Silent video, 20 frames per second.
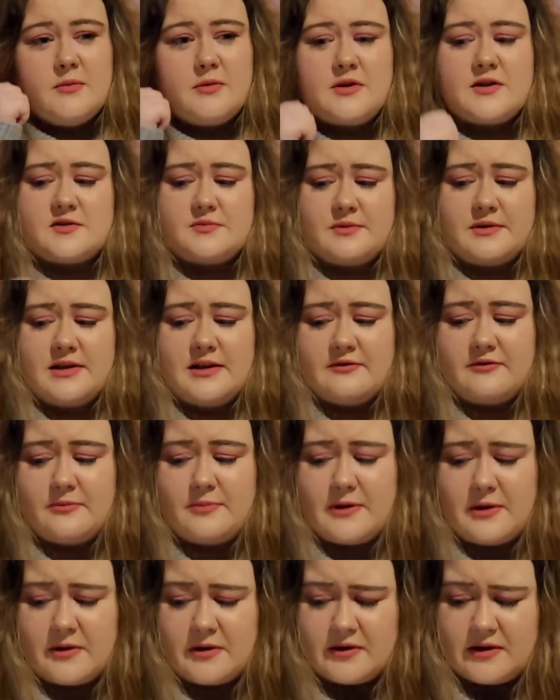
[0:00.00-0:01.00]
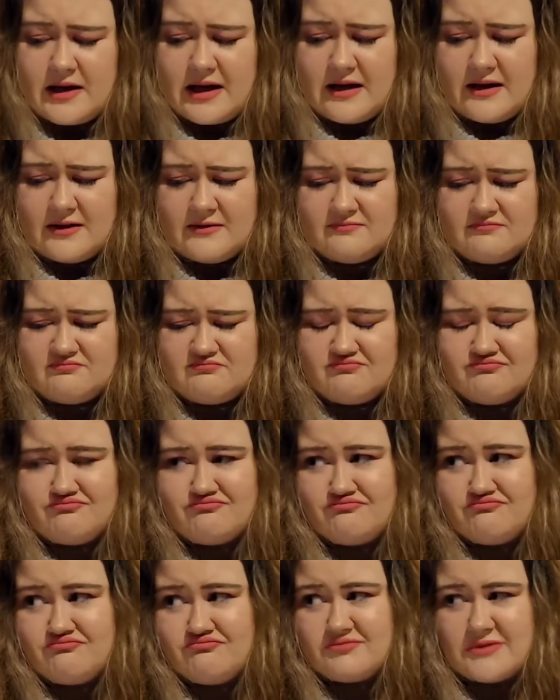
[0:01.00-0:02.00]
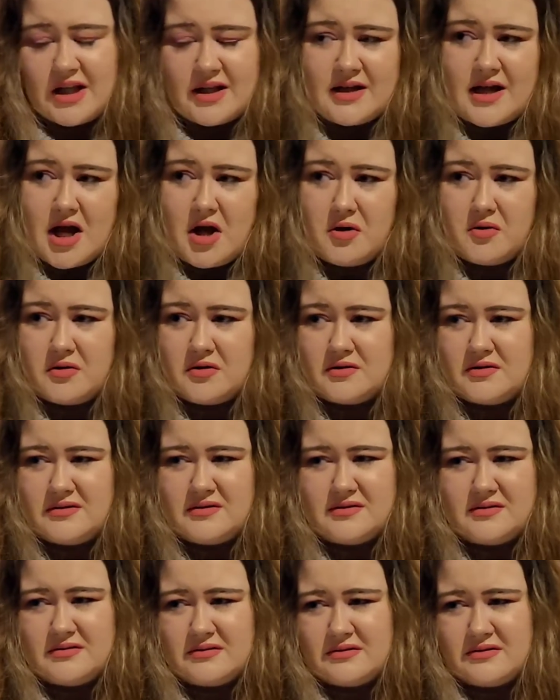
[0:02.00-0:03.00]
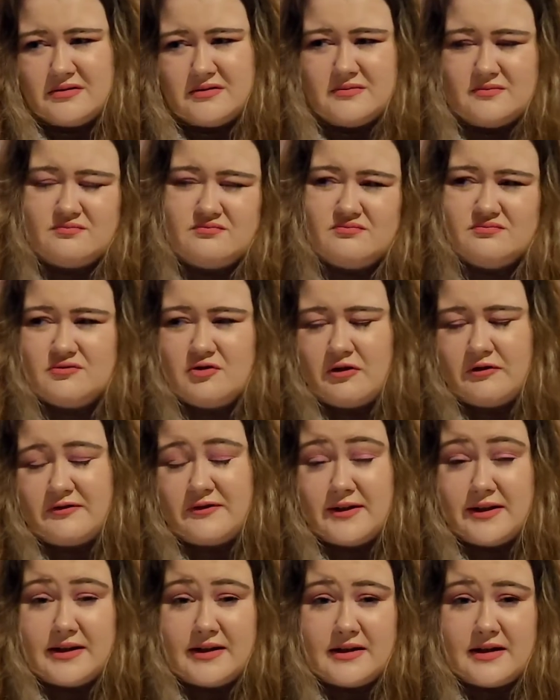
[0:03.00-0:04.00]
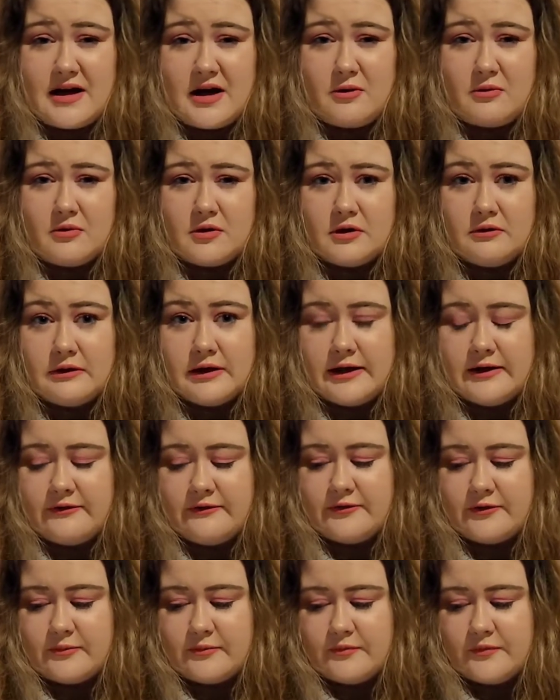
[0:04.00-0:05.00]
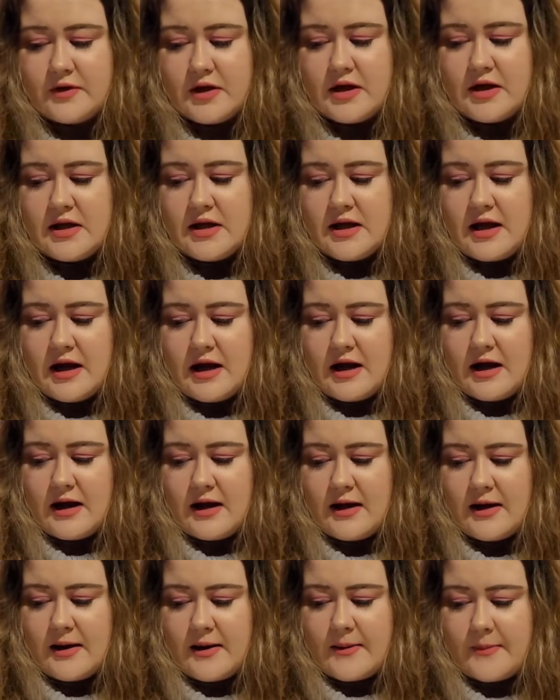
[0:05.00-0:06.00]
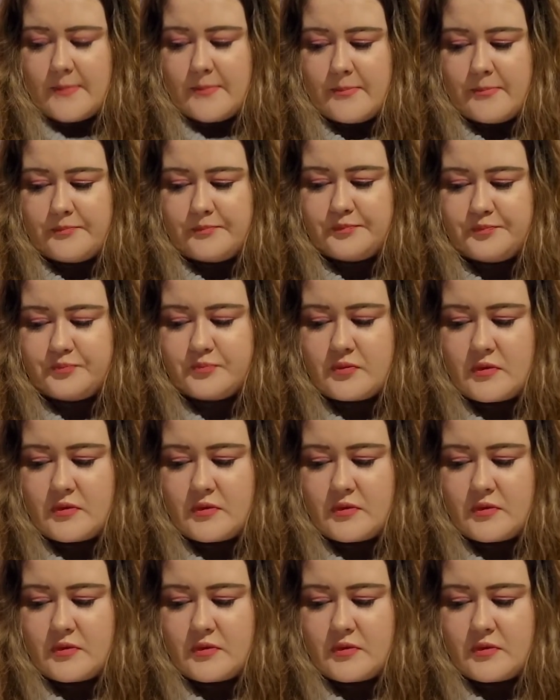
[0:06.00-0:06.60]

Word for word: because we live about an an hour uh, roughly an hour away from um